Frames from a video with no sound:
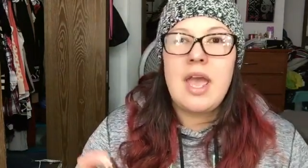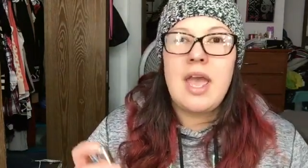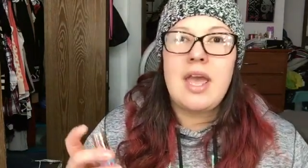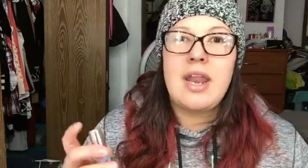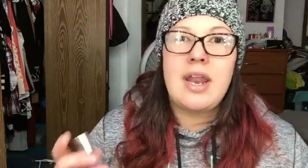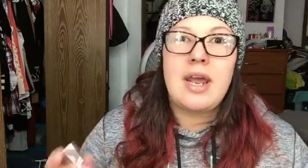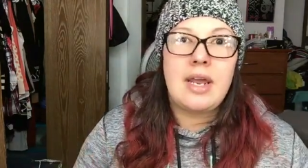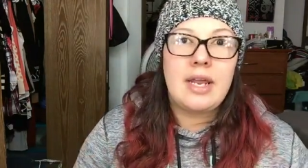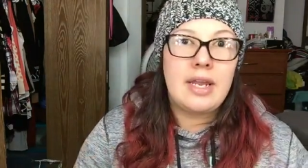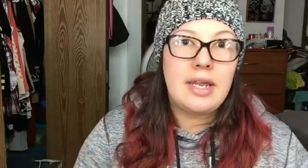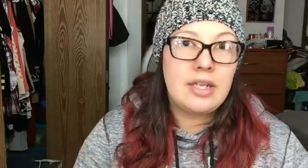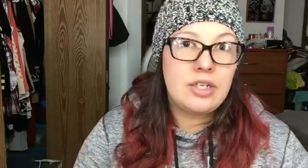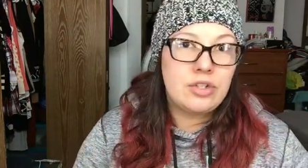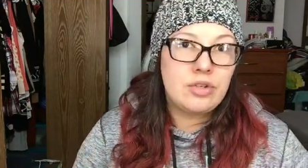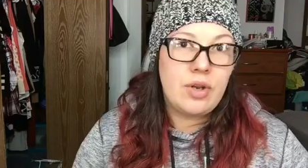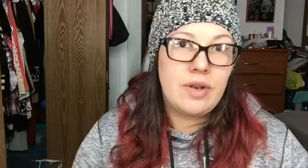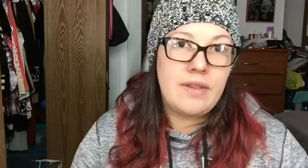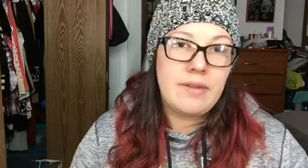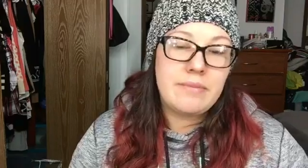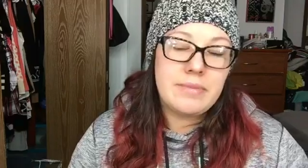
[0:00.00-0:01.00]
and I
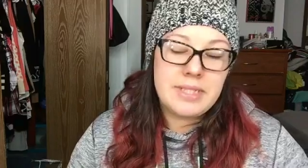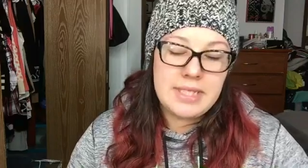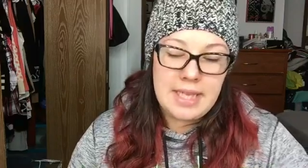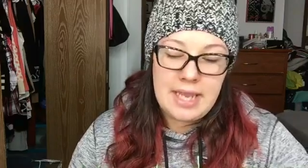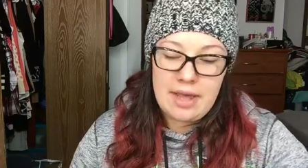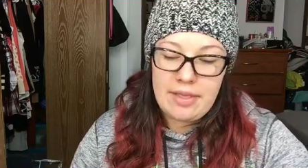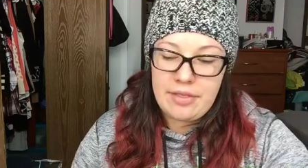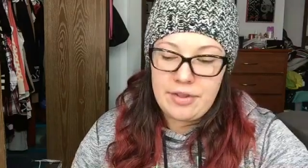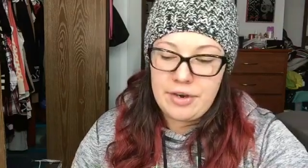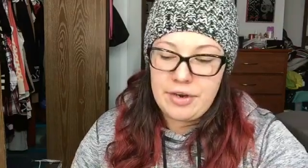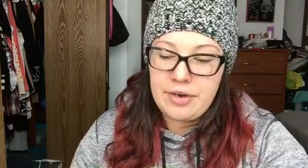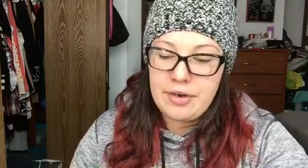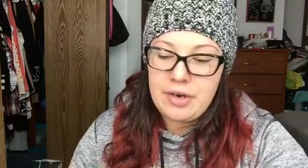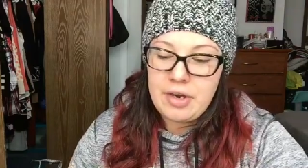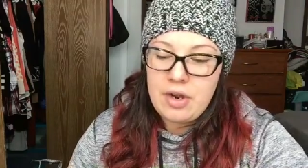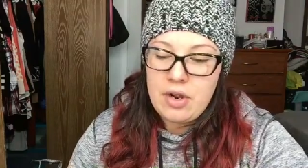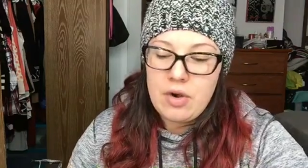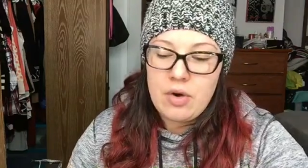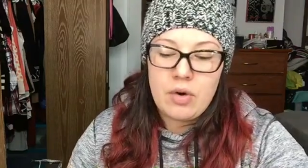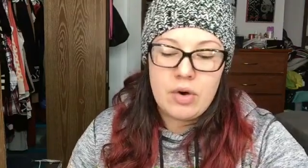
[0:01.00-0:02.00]
enjoyed them together,
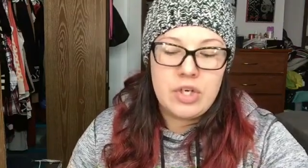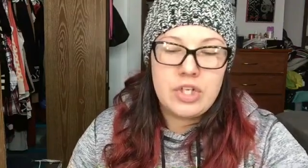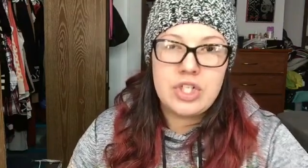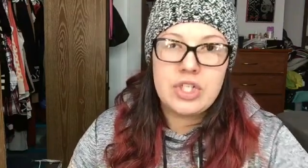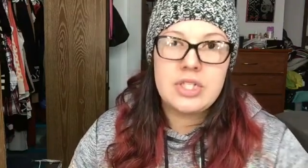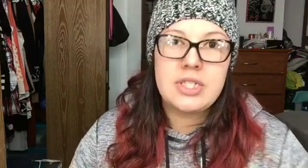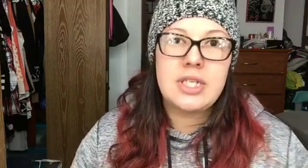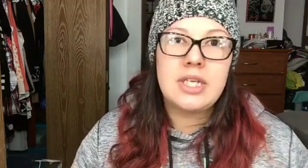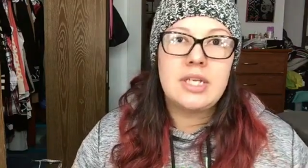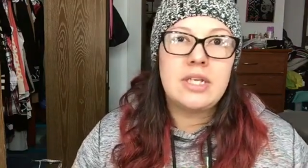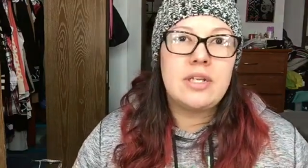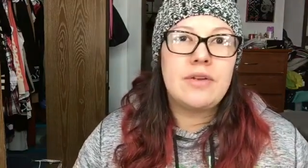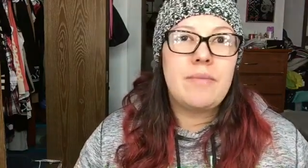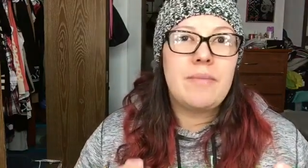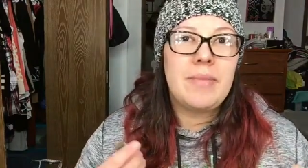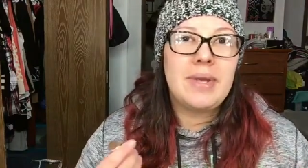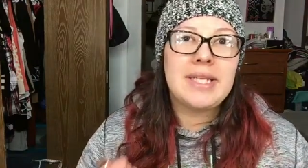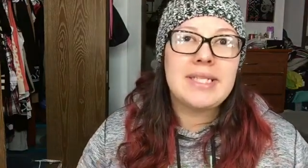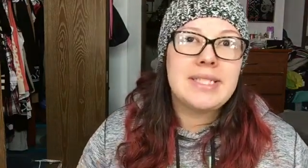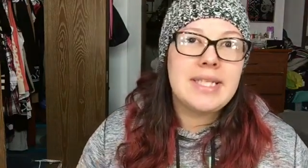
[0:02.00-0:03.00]
or just
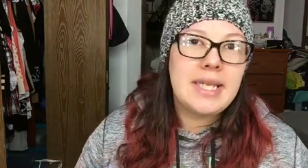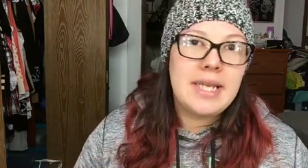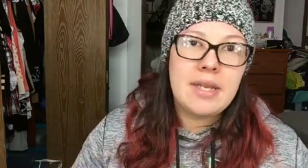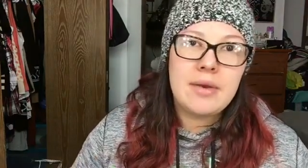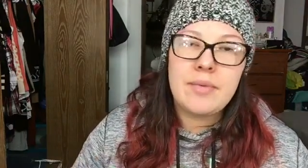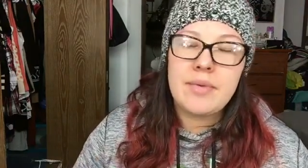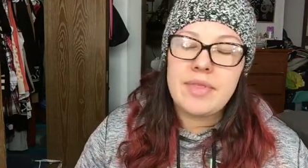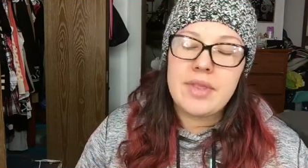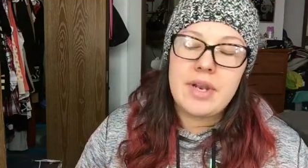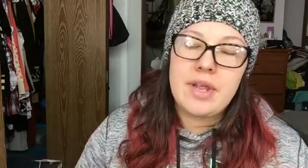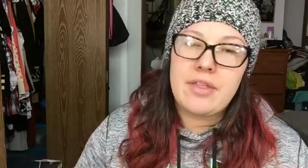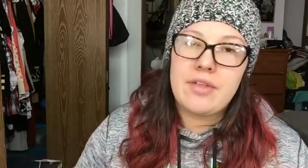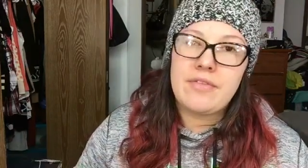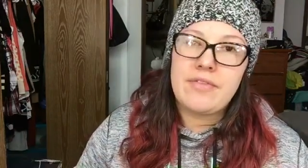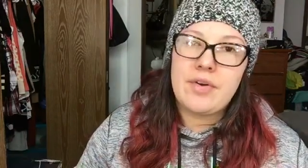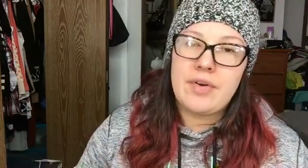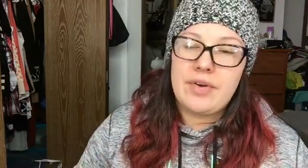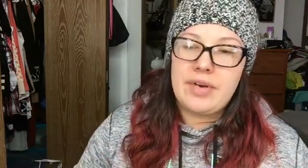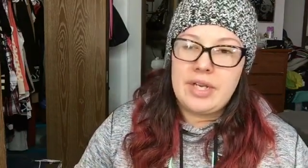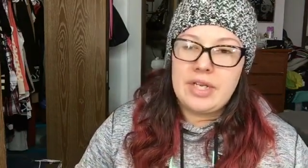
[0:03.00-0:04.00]
mixing it with another
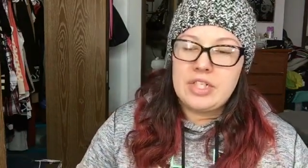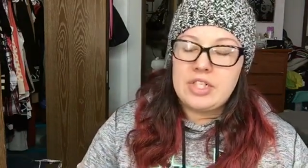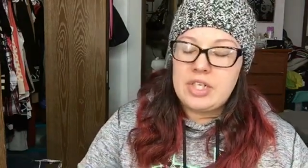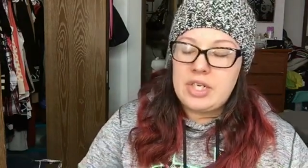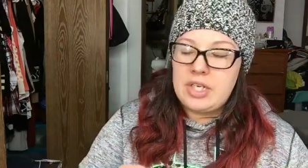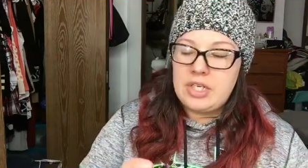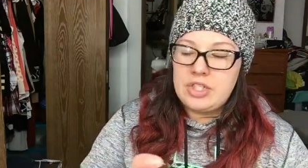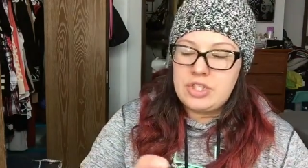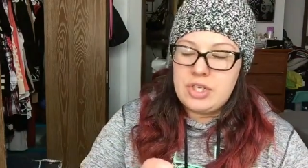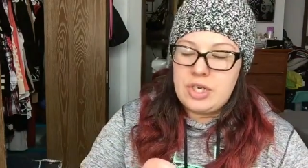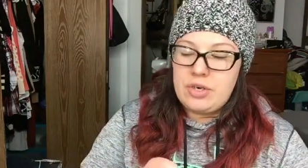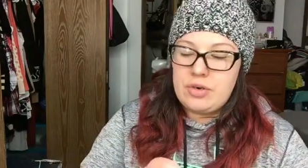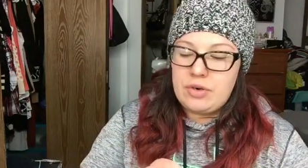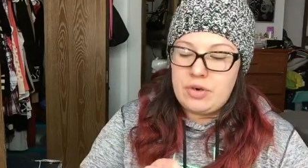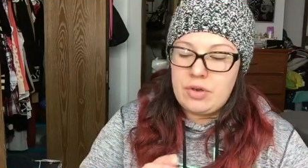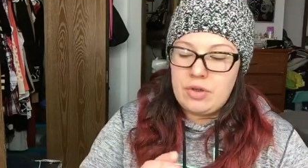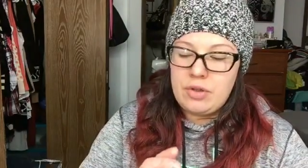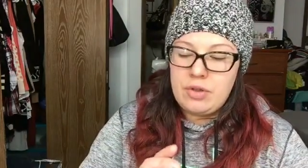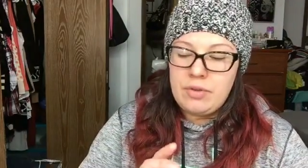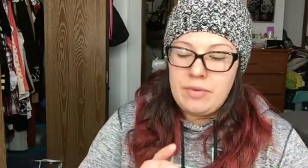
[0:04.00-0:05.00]
foundation in
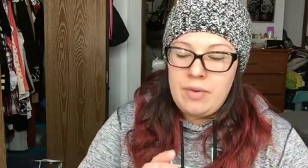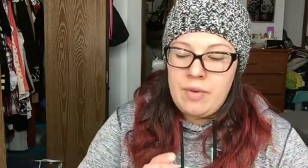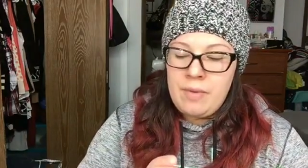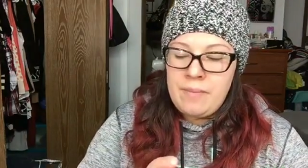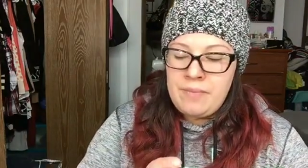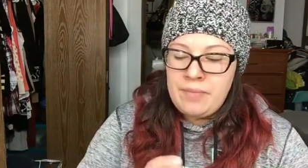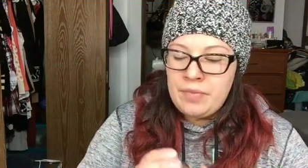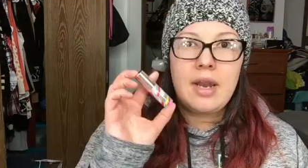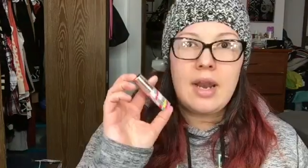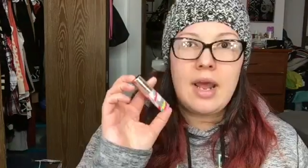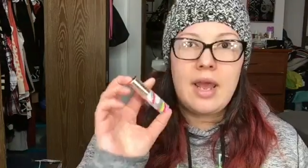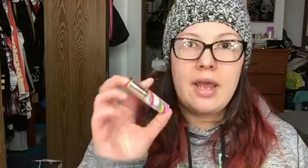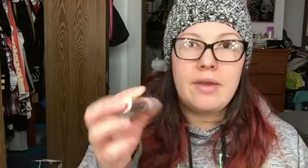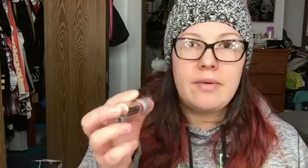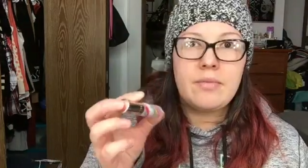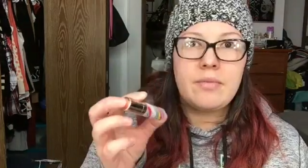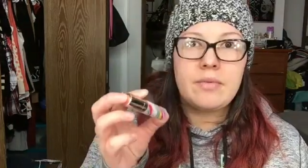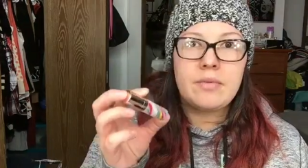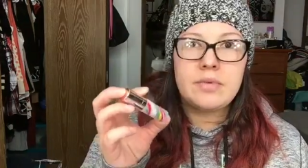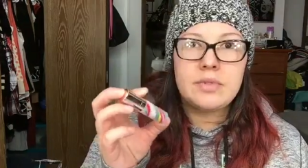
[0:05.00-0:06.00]
general. And I
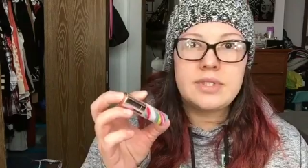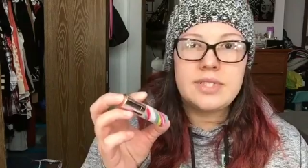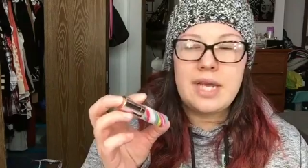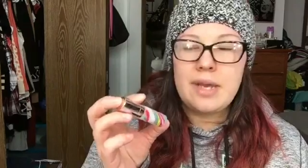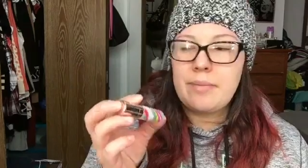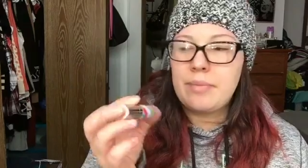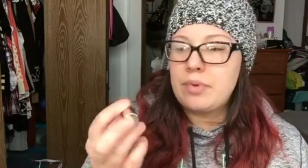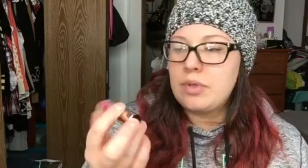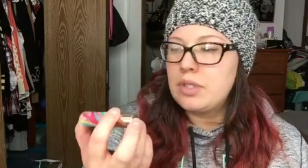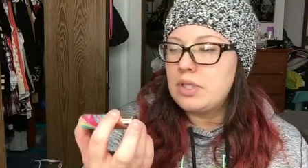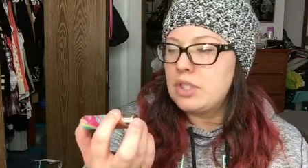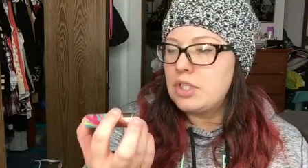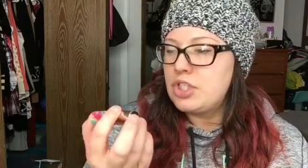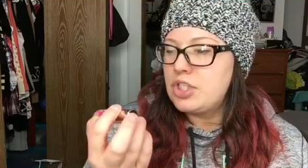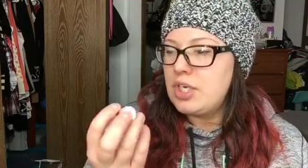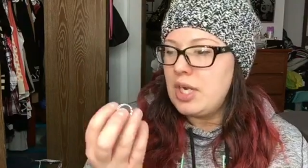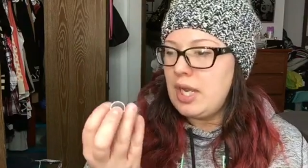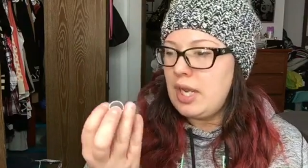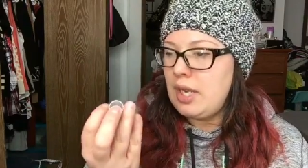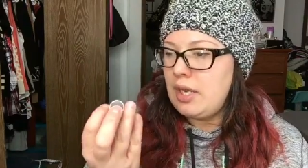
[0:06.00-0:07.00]
sampled the
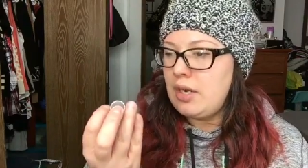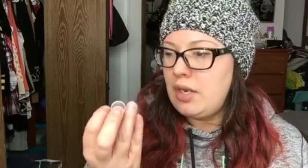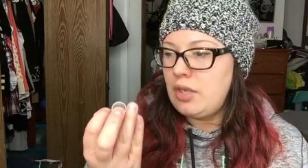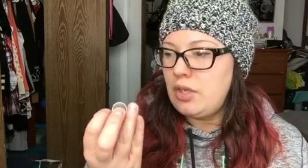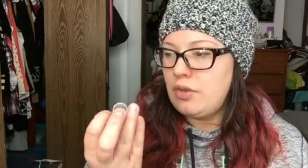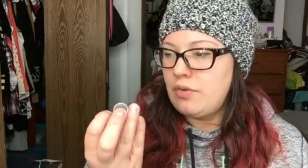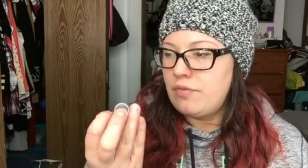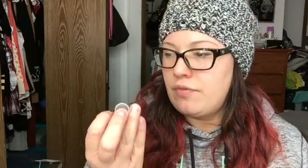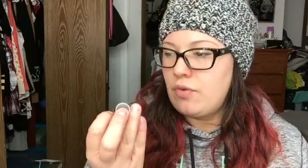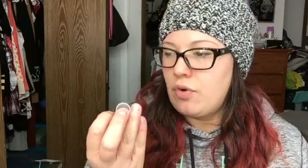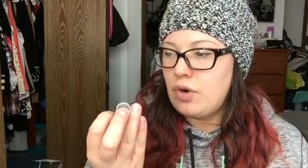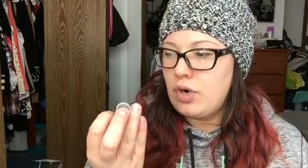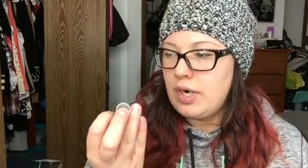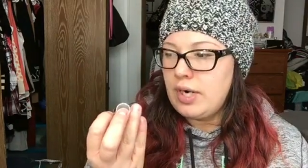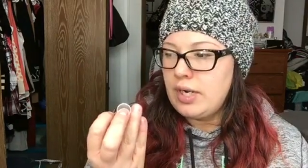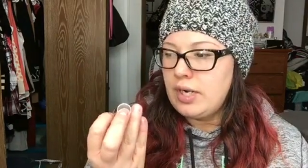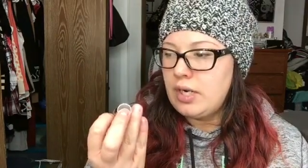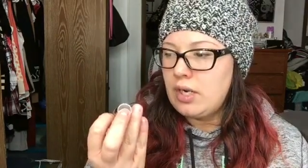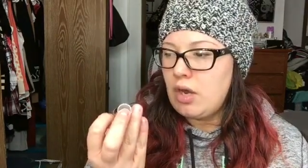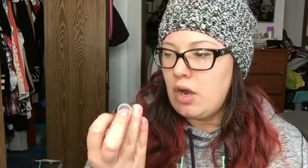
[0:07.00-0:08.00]
shade
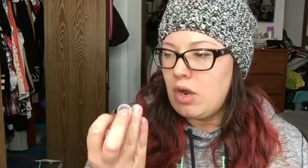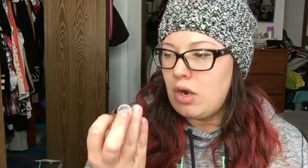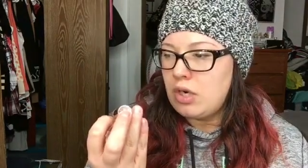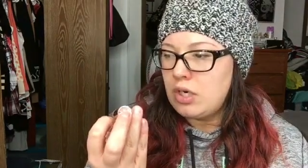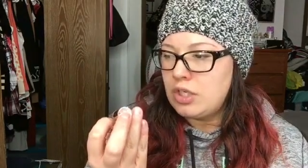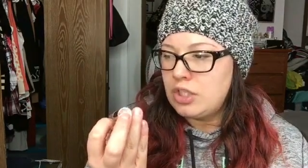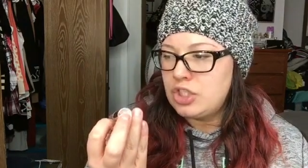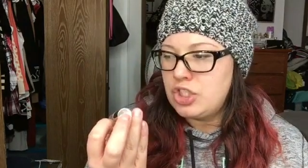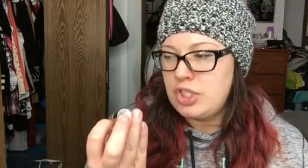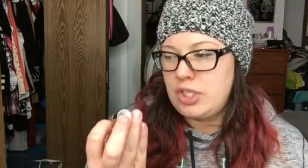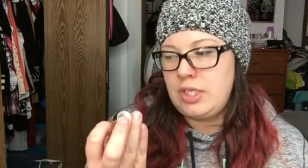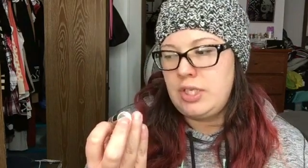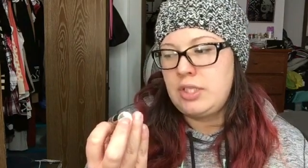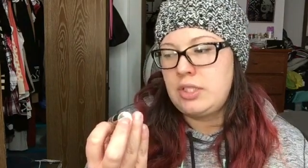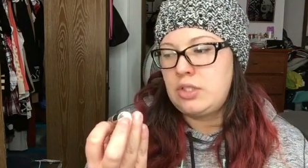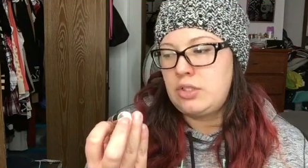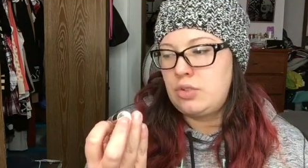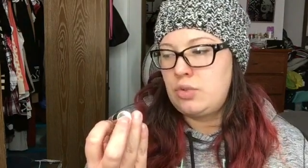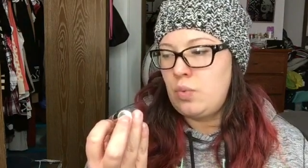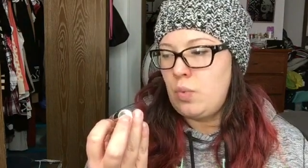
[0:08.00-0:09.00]
Euphoric
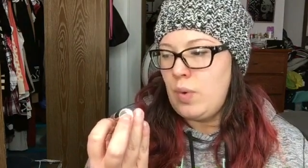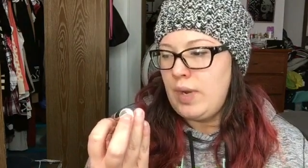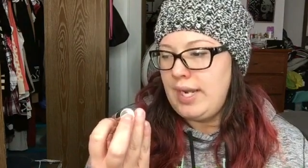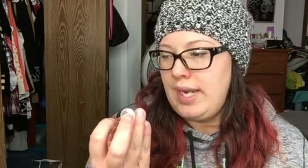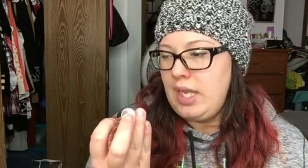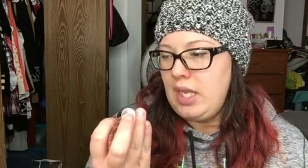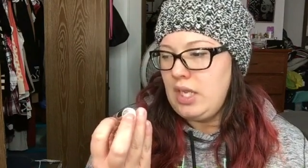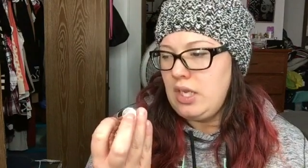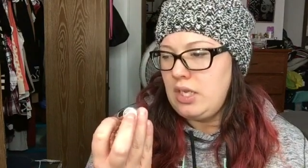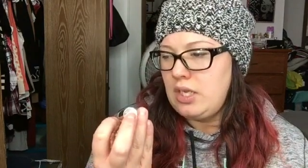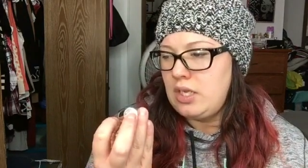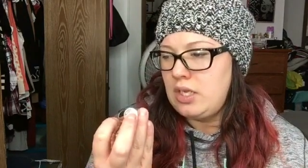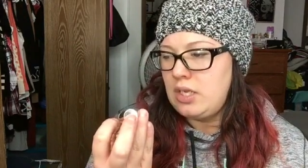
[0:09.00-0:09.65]
RG20.